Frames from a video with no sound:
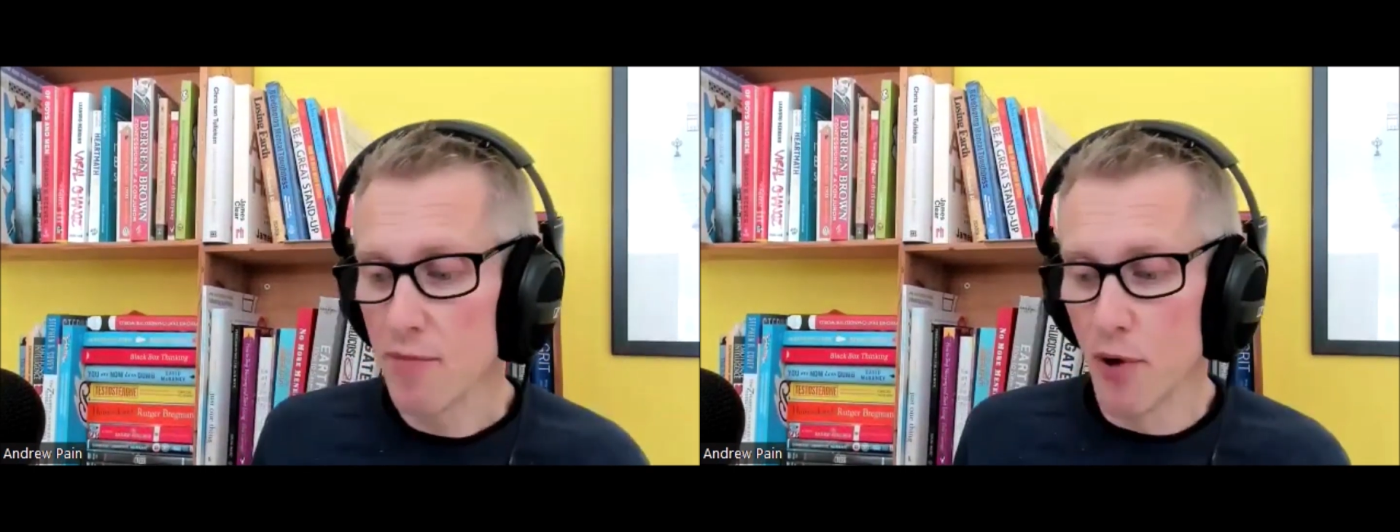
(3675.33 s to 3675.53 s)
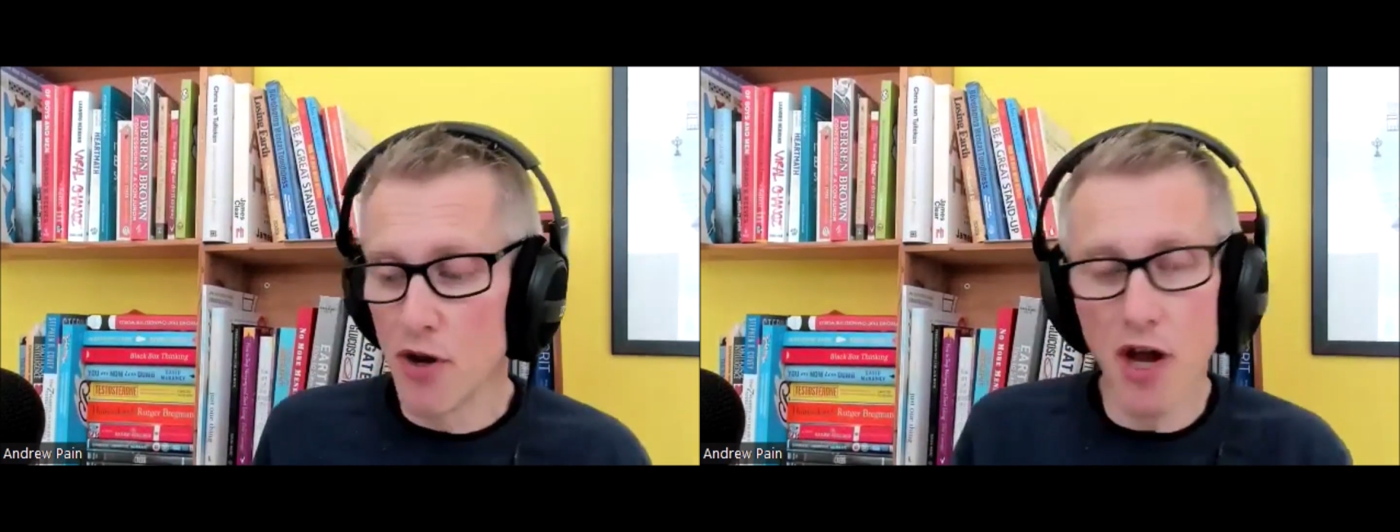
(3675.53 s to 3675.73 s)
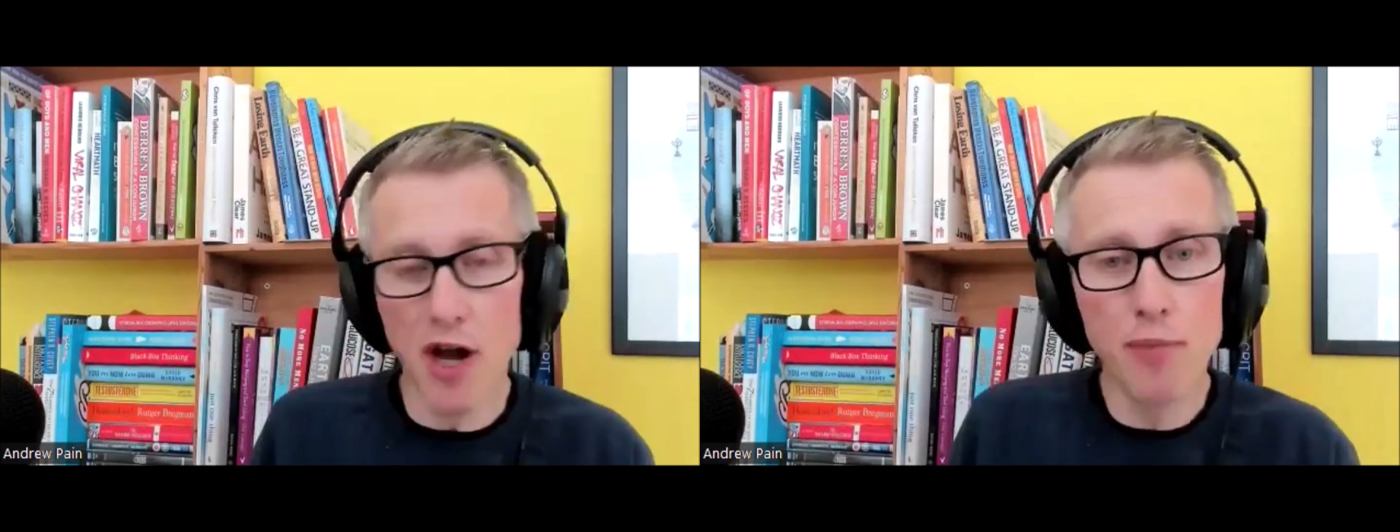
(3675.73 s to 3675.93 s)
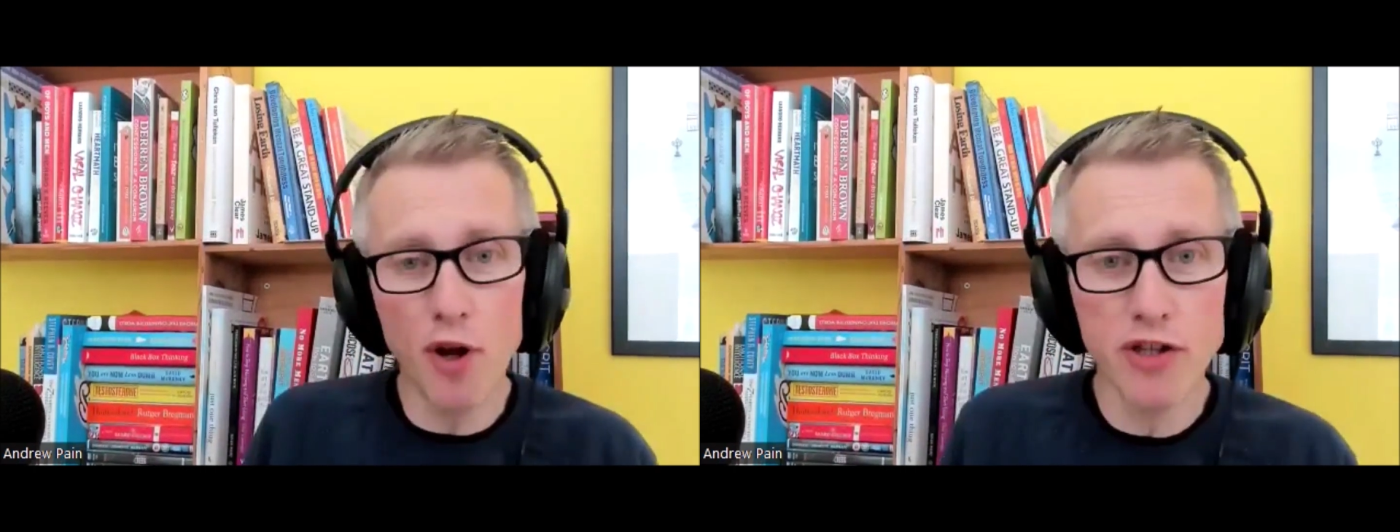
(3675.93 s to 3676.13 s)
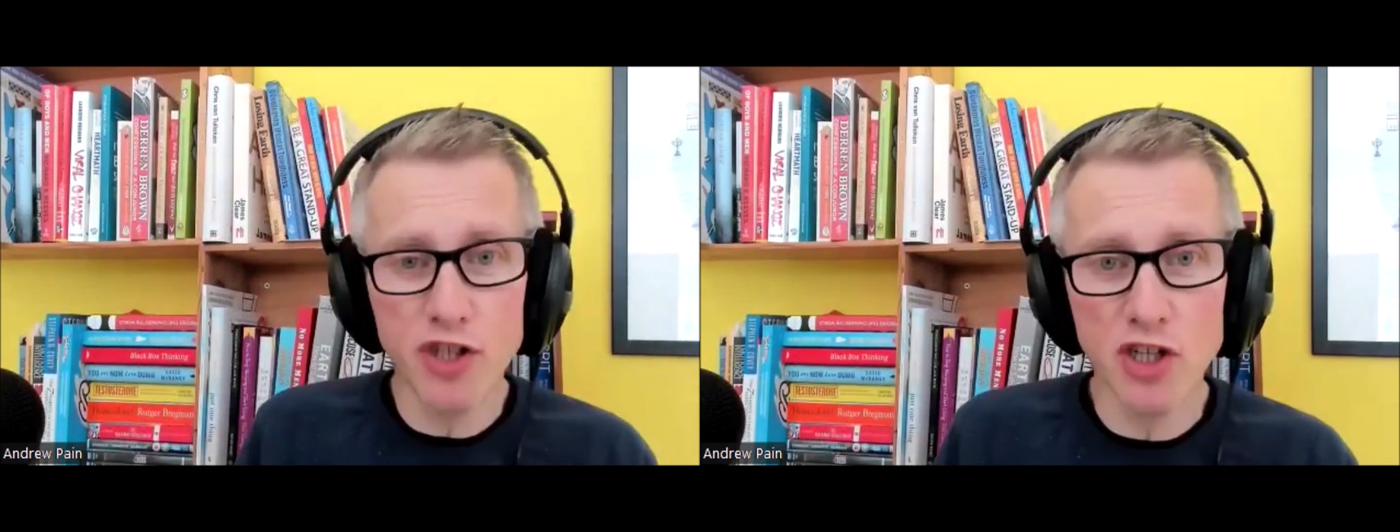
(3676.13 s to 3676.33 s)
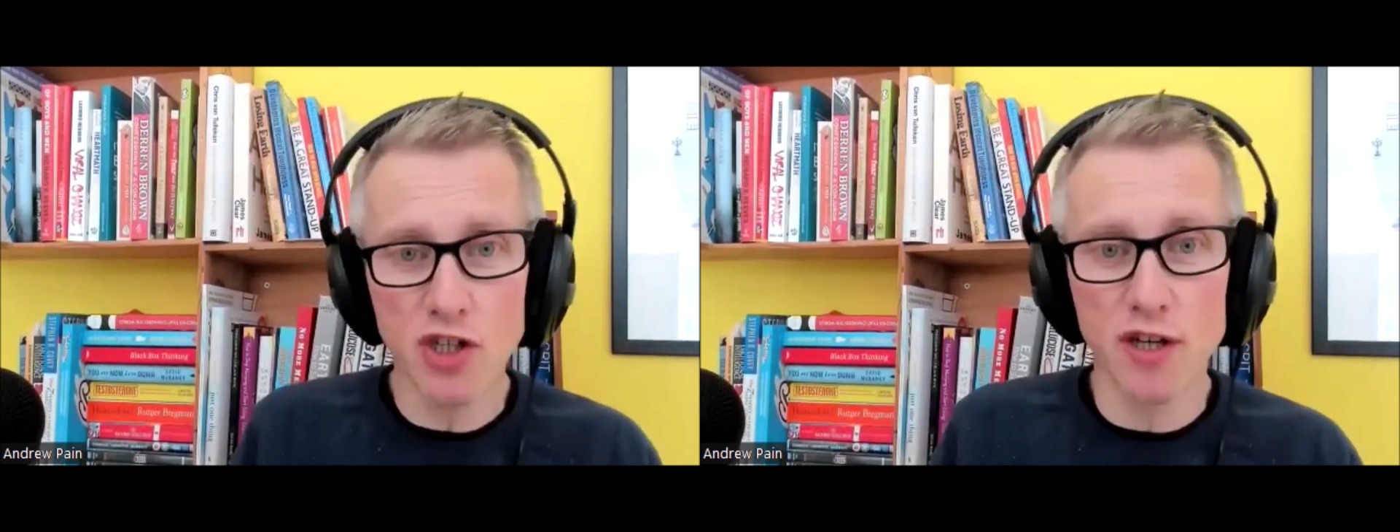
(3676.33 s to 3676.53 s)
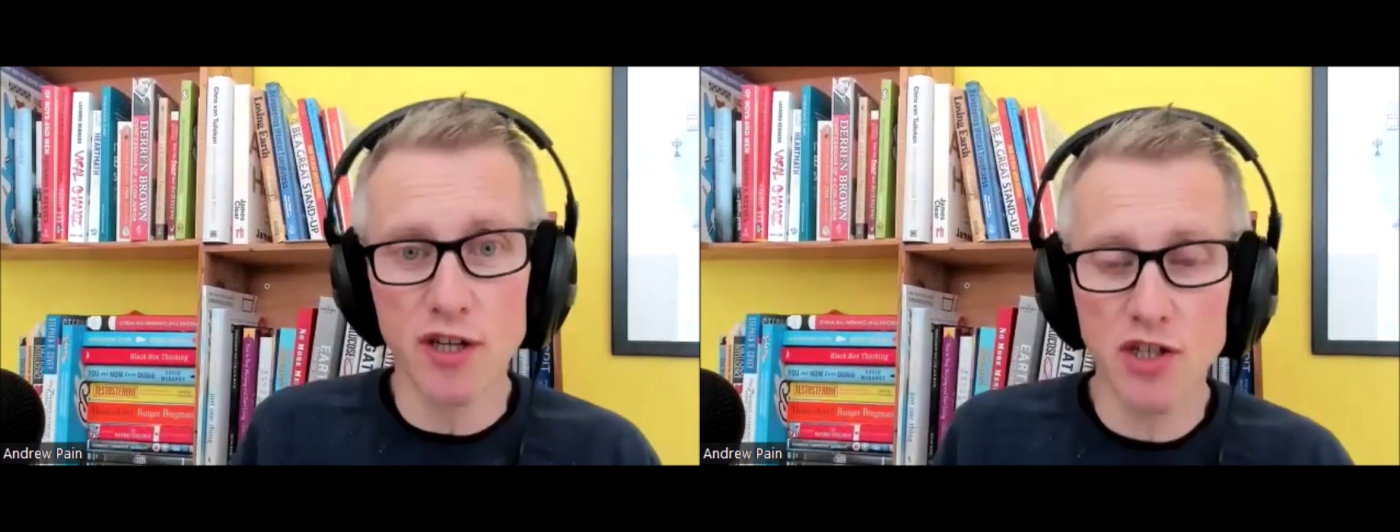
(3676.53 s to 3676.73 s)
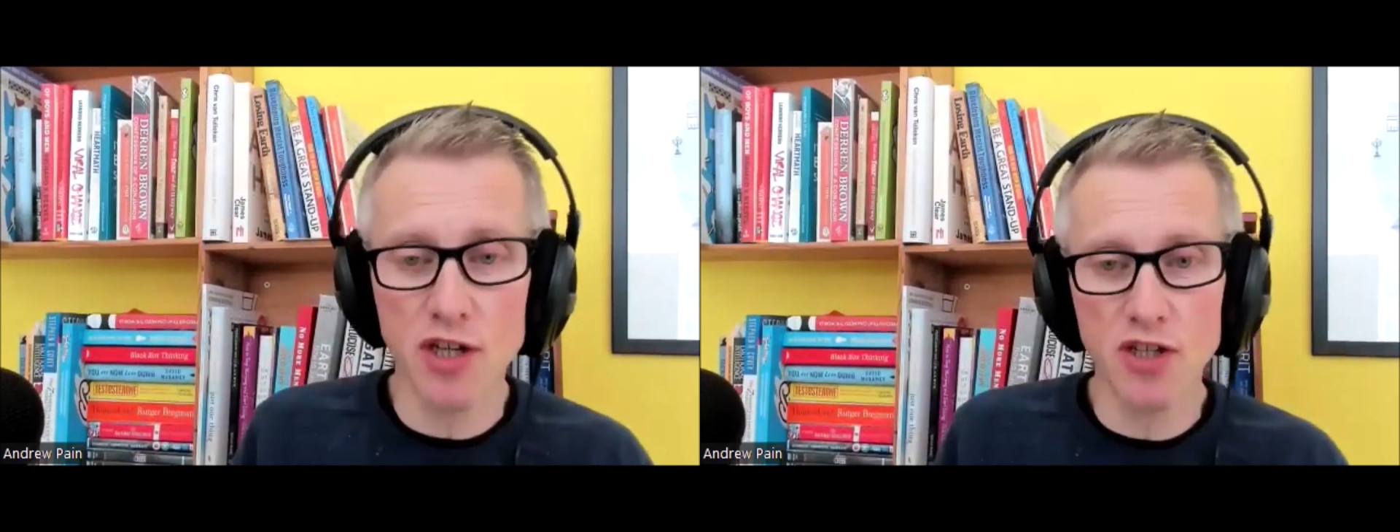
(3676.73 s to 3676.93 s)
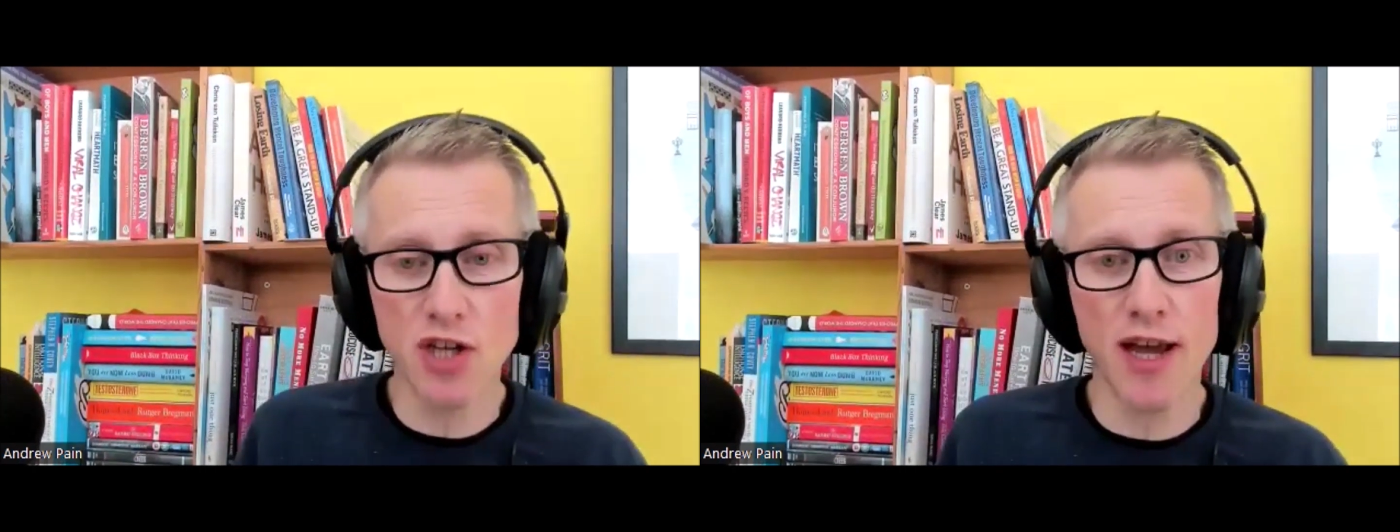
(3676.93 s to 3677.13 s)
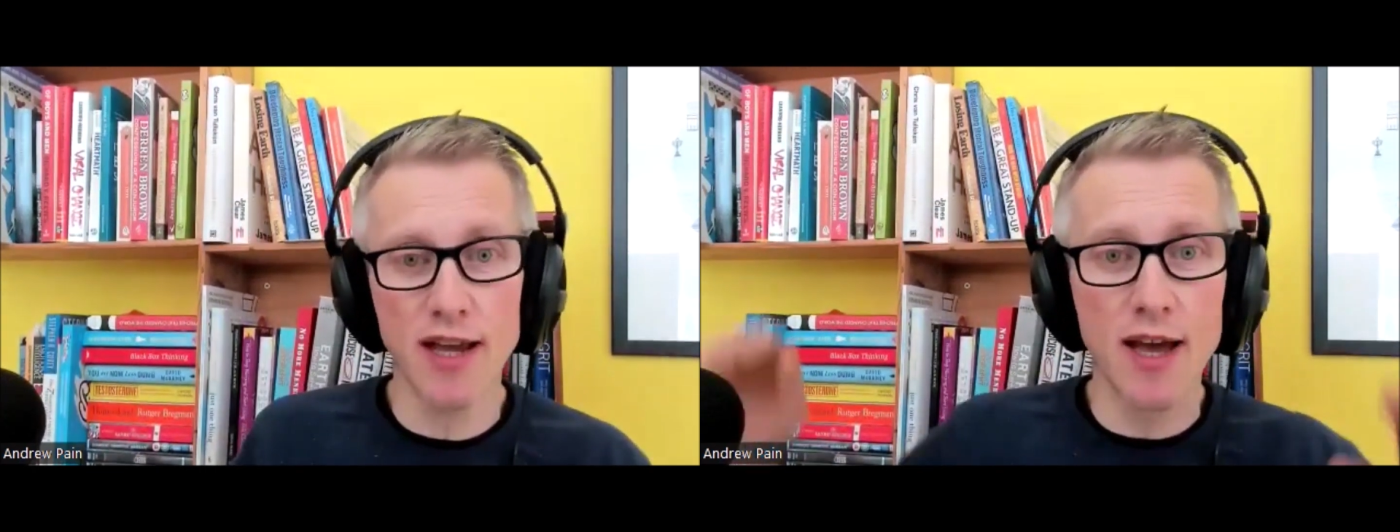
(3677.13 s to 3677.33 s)
But no politician is going to
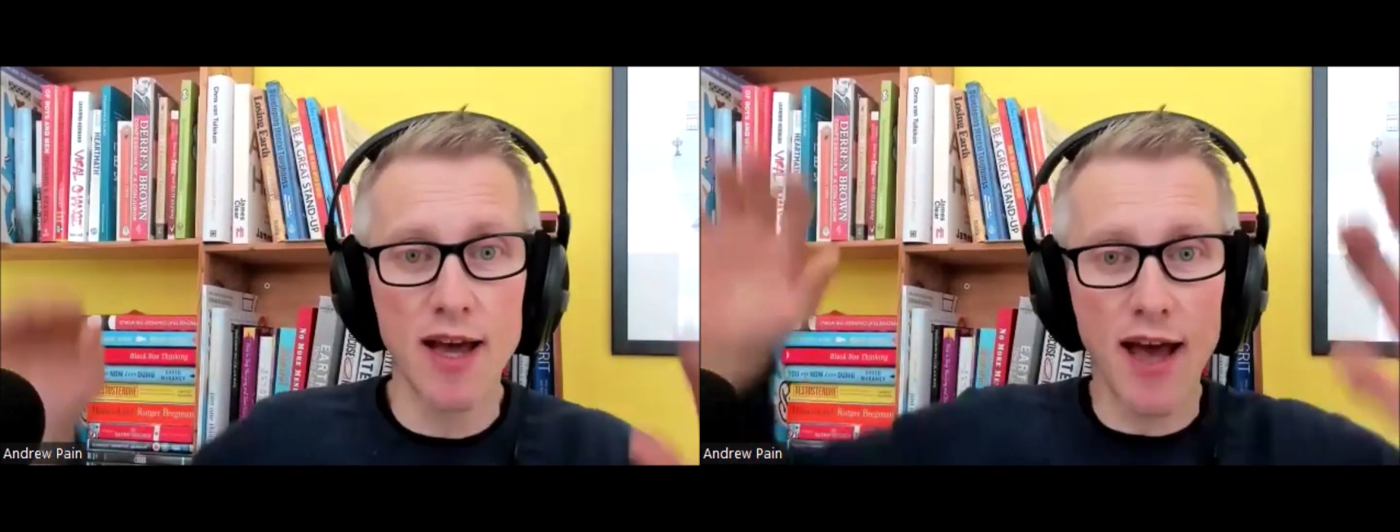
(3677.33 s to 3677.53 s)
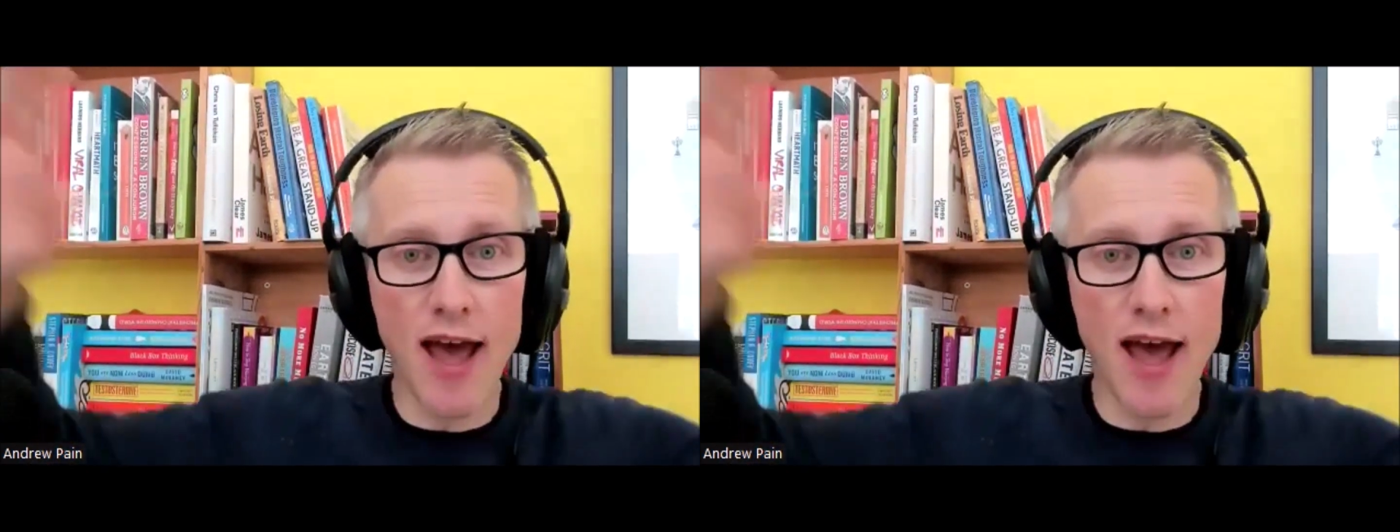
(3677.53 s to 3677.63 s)
say